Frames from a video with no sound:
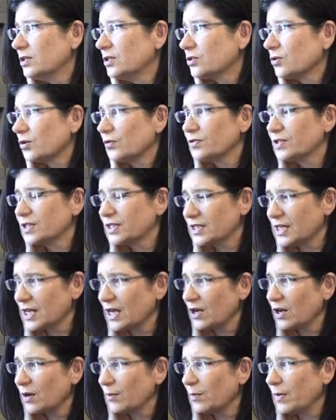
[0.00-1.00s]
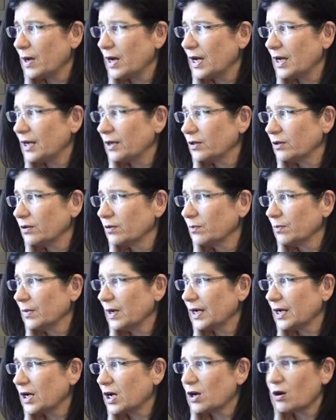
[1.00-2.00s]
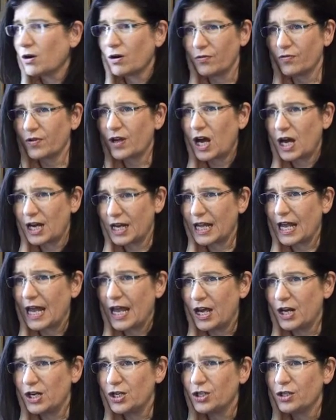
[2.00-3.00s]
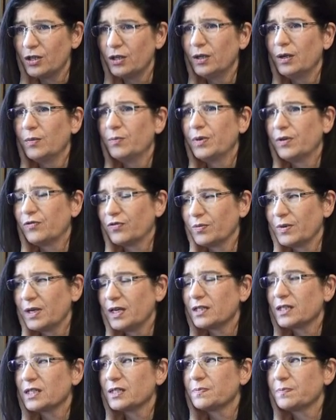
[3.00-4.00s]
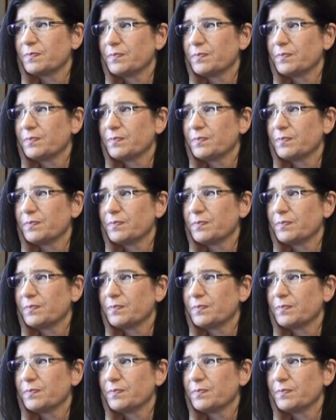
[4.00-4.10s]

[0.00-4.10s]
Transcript: sort of stay on my kind of cutting edge. But for me,